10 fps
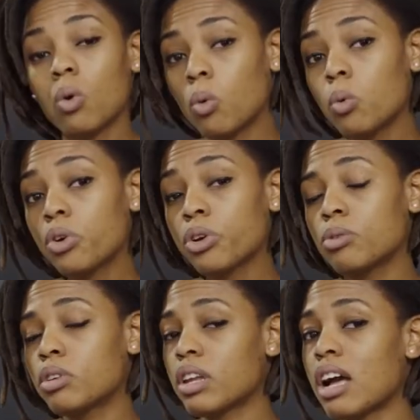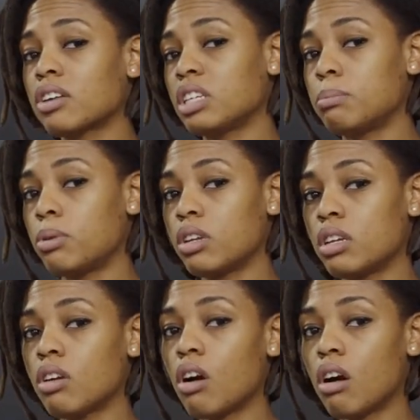or you can actually put
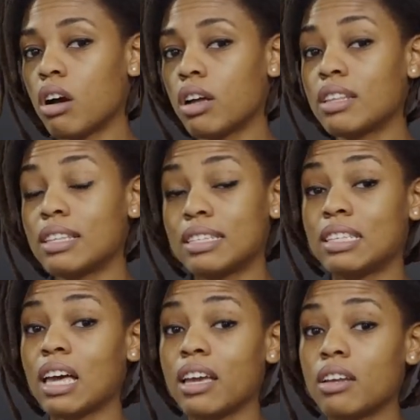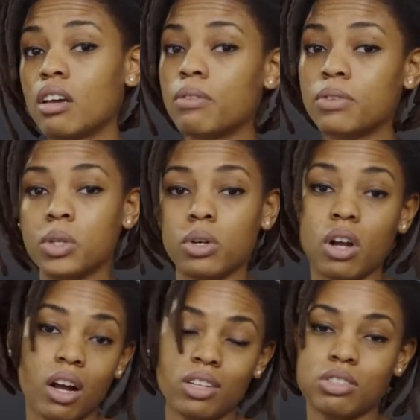it on the side of
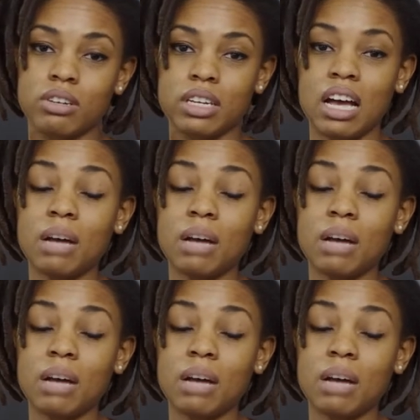your entree.